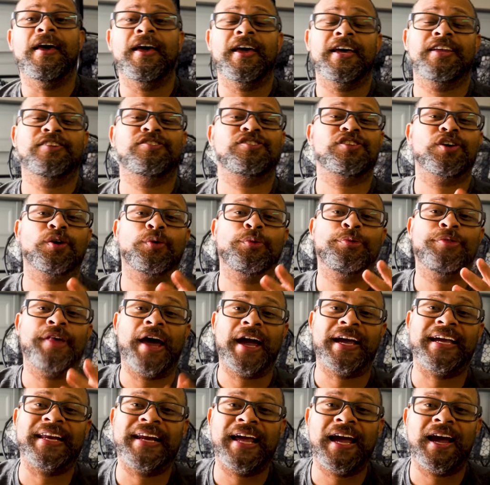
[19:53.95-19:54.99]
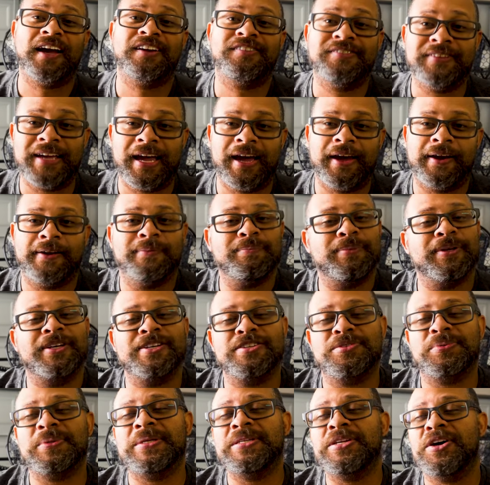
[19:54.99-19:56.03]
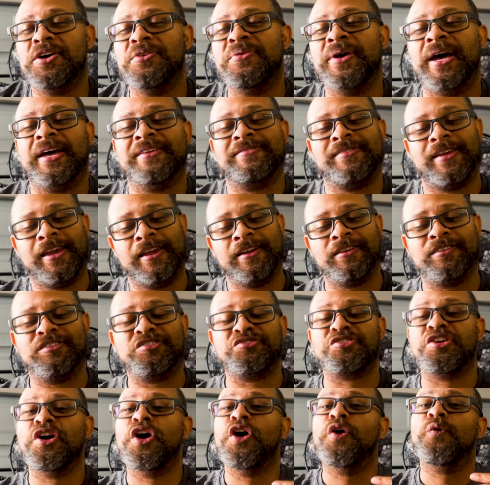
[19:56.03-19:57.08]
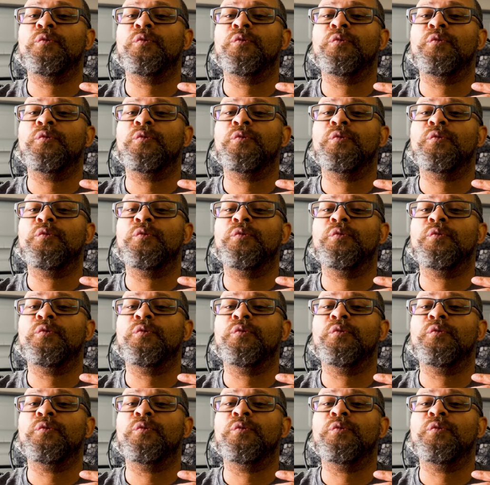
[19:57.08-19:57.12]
And so that can actually add up, because we know as anglers,